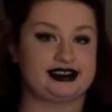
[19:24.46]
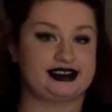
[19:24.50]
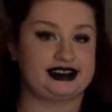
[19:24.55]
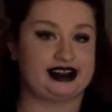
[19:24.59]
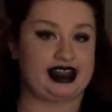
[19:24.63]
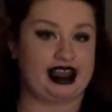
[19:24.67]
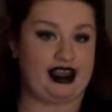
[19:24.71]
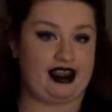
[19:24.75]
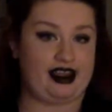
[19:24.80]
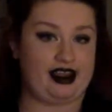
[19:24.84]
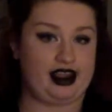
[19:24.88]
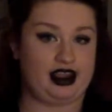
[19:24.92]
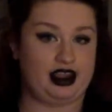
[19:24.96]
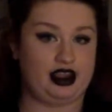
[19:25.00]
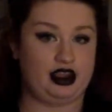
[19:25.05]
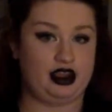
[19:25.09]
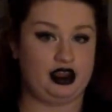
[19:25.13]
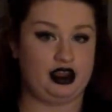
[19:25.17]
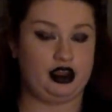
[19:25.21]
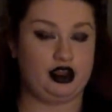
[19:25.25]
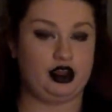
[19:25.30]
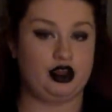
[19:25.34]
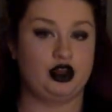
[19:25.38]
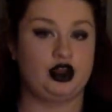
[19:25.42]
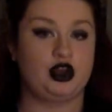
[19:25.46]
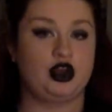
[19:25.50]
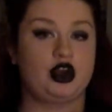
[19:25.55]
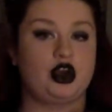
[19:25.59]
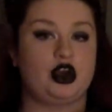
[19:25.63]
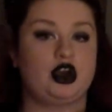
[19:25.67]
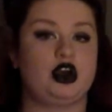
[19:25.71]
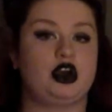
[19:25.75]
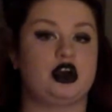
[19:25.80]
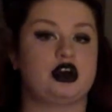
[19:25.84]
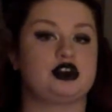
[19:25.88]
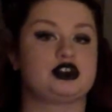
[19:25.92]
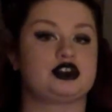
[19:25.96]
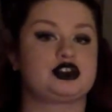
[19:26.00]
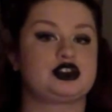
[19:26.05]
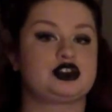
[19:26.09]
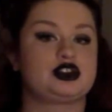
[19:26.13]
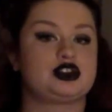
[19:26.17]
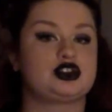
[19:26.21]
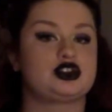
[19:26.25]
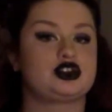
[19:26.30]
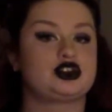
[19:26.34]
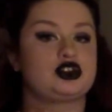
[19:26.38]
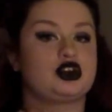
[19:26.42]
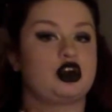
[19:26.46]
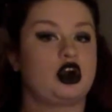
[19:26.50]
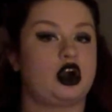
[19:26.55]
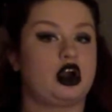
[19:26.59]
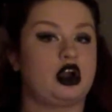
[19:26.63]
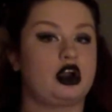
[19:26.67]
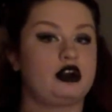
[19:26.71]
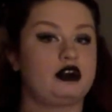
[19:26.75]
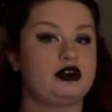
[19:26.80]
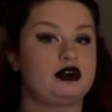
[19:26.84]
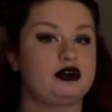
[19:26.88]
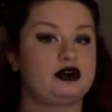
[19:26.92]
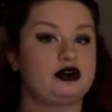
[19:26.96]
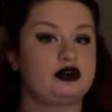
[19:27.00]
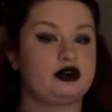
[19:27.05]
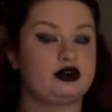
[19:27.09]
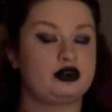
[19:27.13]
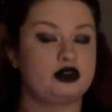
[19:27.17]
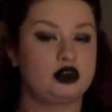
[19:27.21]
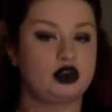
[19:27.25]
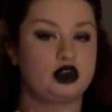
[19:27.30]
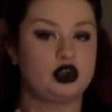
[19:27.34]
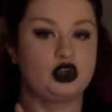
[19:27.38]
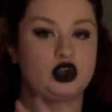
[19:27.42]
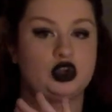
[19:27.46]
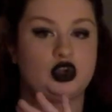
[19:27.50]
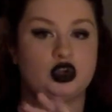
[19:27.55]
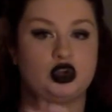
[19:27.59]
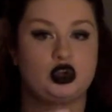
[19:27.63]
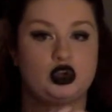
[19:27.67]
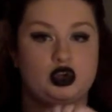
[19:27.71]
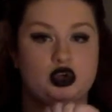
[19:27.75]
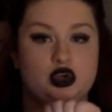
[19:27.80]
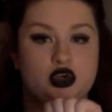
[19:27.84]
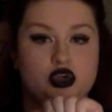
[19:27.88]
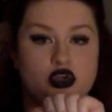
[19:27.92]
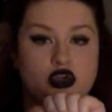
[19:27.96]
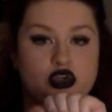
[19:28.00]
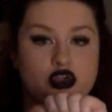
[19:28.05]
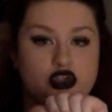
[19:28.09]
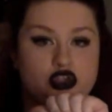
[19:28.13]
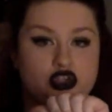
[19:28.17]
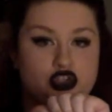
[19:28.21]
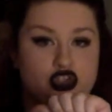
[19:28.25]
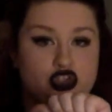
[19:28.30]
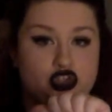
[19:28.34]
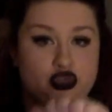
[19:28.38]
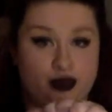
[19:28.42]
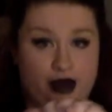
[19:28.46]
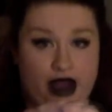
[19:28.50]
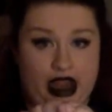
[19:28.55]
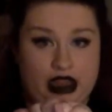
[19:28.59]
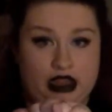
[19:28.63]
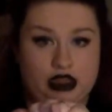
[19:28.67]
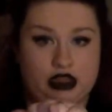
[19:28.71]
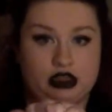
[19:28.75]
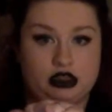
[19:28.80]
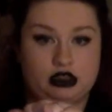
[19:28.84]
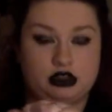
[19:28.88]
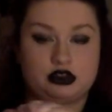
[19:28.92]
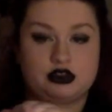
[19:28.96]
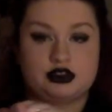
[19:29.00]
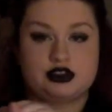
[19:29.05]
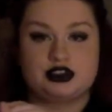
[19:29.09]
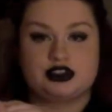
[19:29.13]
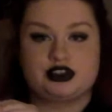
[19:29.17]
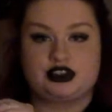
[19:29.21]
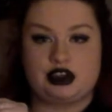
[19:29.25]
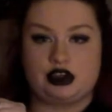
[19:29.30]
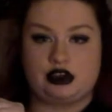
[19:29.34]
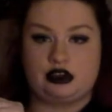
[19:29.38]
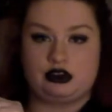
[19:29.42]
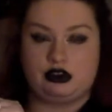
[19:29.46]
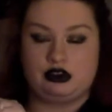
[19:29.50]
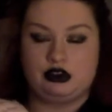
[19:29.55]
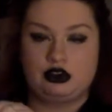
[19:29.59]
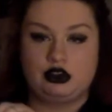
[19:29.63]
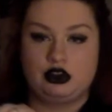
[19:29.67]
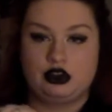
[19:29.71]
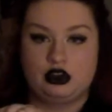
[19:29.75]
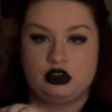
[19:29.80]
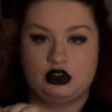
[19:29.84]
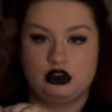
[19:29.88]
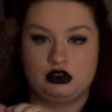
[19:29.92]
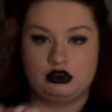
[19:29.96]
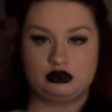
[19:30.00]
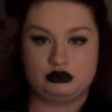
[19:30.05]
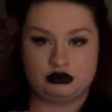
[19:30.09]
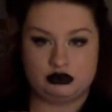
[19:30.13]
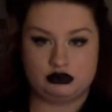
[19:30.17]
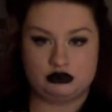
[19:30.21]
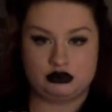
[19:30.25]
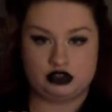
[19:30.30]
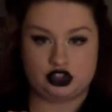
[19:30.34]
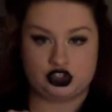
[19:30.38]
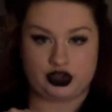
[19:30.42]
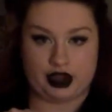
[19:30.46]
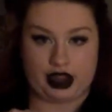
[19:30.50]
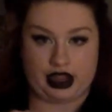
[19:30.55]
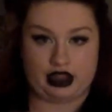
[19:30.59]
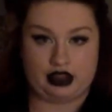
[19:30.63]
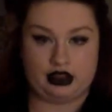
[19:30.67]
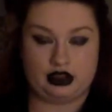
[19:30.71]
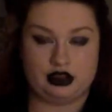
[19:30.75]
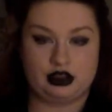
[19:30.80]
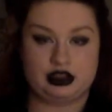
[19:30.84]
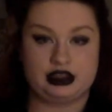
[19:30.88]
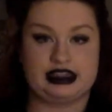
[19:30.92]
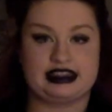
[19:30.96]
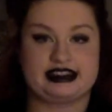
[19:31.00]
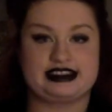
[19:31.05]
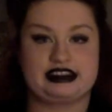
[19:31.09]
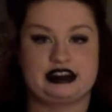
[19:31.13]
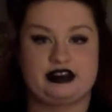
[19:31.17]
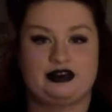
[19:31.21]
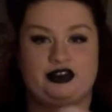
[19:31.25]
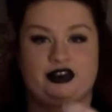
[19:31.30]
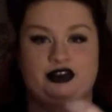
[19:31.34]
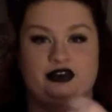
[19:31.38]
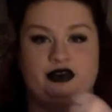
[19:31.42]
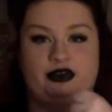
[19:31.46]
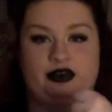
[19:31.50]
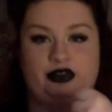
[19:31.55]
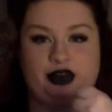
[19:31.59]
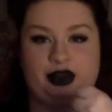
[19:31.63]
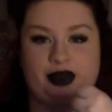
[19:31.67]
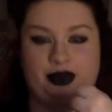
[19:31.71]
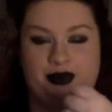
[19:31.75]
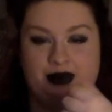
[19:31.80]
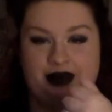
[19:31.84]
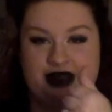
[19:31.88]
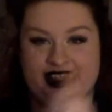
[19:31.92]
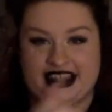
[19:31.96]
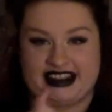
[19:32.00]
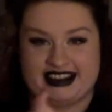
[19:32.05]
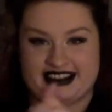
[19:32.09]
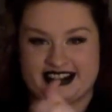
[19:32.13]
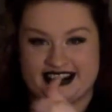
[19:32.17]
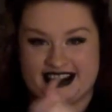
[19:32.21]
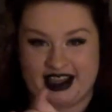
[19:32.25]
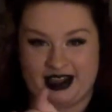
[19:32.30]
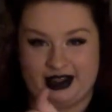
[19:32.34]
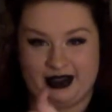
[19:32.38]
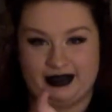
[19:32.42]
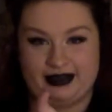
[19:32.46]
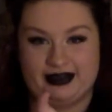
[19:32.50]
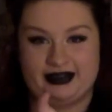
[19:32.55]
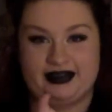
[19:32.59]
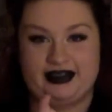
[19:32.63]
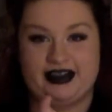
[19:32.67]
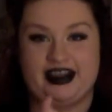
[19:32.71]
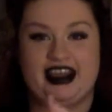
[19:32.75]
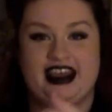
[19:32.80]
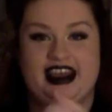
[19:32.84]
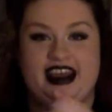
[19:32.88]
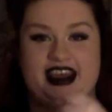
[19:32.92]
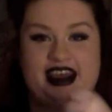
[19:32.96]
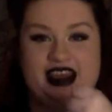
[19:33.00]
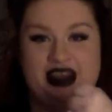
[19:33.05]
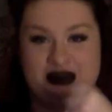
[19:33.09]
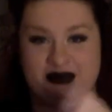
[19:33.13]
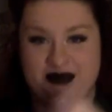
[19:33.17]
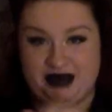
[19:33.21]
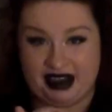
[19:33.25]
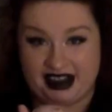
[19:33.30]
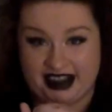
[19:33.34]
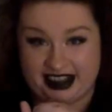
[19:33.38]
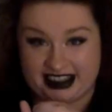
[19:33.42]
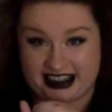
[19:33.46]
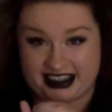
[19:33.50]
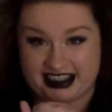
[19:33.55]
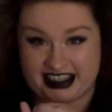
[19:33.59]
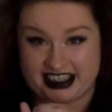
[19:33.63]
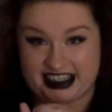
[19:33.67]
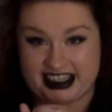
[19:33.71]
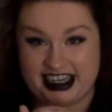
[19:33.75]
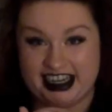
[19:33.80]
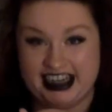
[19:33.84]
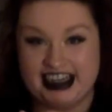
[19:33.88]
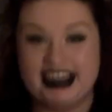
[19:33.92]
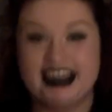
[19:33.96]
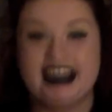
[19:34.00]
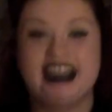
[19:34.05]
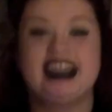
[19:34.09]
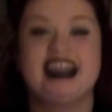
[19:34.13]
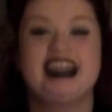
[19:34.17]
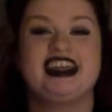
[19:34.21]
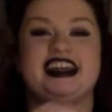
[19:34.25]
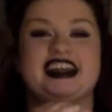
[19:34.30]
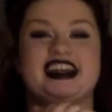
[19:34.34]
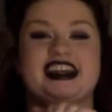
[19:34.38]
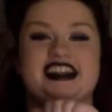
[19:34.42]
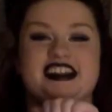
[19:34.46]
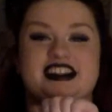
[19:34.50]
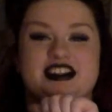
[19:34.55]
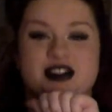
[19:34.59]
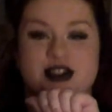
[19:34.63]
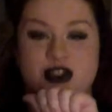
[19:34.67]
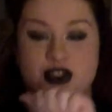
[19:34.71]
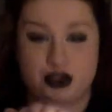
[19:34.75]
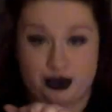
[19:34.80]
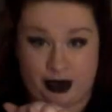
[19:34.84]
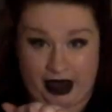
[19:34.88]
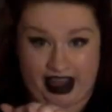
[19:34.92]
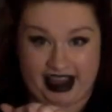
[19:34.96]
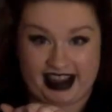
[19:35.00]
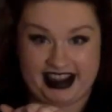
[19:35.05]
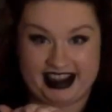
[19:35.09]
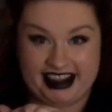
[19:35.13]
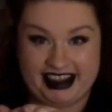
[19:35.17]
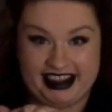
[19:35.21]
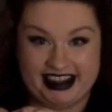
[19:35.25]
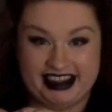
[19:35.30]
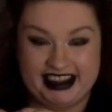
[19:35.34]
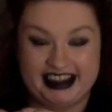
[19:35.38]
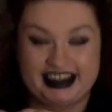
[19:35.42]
like a scarf trick. So trick. It's different from itself and punch. It's trick. So